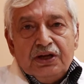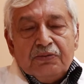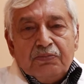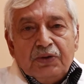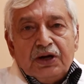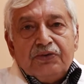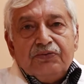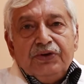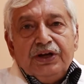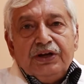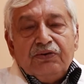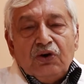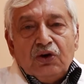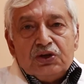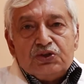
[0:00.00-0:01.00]
but we
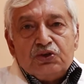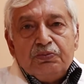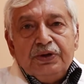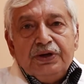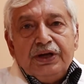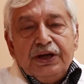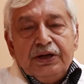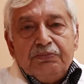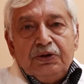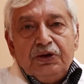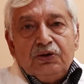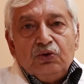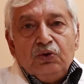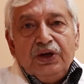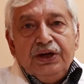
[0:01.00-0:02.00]
have also been able
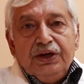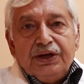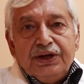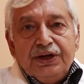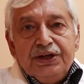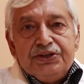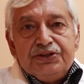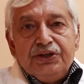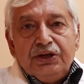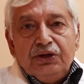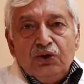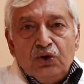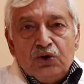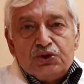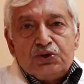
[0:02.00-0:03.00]
to increase the
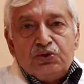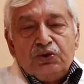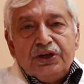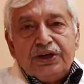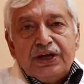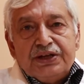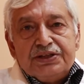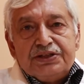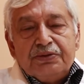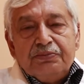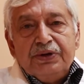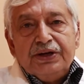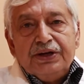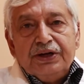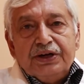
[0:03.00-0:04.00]
dose to the
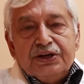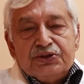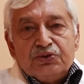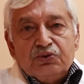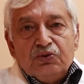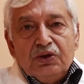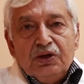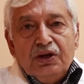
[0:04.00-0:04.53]
cancer-bearing tissue.